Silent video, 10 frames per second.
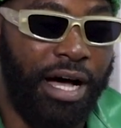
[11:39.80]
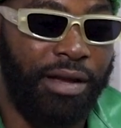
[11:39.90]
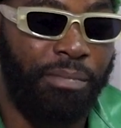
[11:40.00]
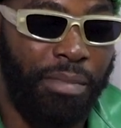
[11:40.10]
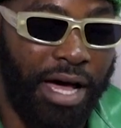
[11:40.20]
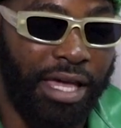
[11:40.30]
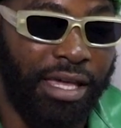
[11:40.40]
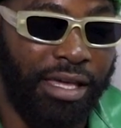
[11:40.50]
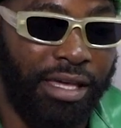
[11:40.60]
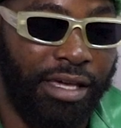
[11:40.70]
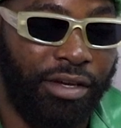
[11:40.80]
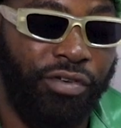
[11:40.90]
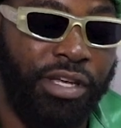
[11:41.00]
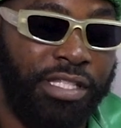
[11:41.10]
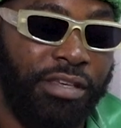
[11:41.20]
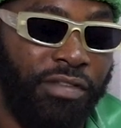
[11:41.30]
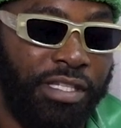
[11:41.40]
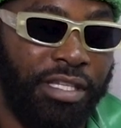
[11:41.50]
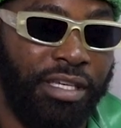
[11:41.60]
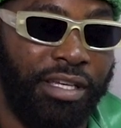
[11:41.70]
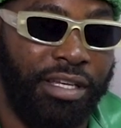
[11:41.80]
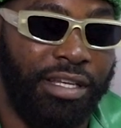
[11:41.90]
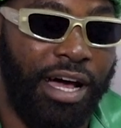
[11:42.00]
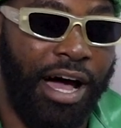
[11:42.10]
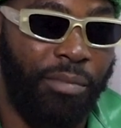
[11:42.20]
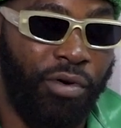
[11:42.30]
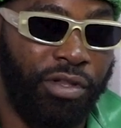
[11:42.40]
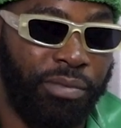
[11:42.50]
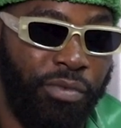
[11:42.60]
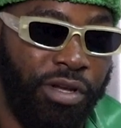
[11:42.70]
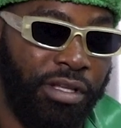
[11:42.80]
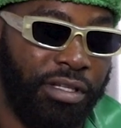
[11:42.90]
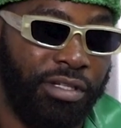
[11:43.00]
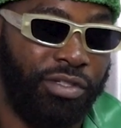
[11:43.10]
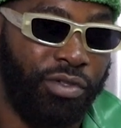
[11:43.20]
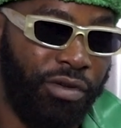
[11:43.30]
on my creativity that I'm going to bring to